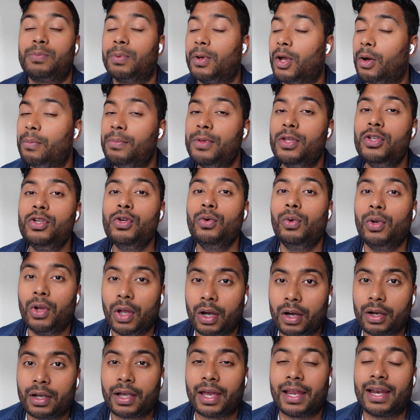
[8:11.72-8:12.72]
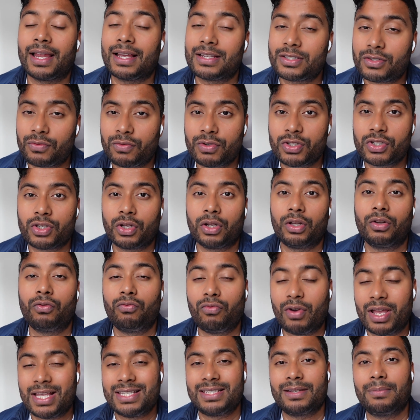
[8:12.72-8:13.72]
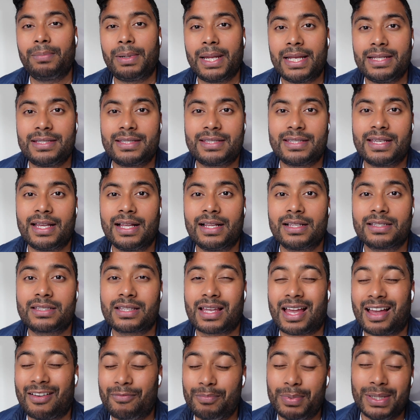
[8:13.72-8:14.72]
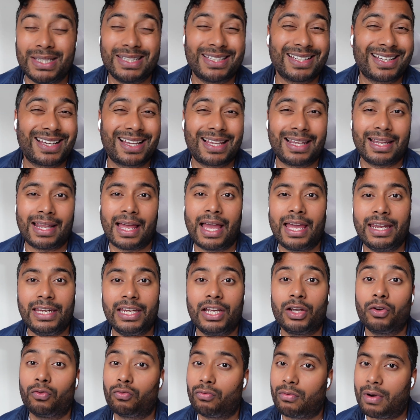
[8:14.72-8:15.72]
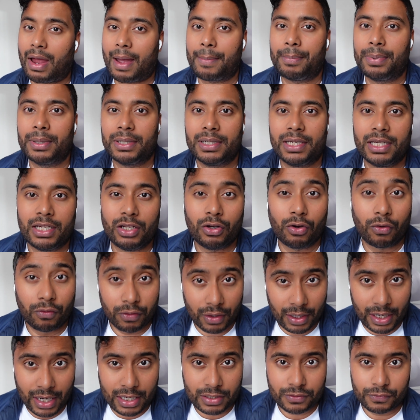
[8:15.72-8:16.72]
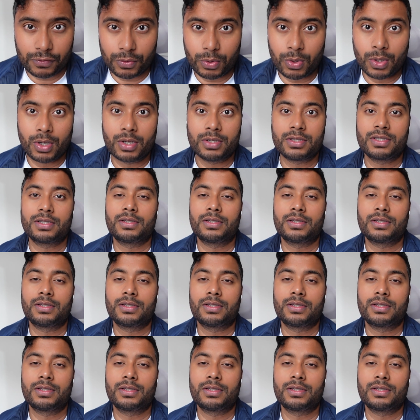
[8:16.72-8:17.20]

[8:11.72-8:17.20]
become the new look, and as a result, razor blade sales have been declining rapidly over the last few years.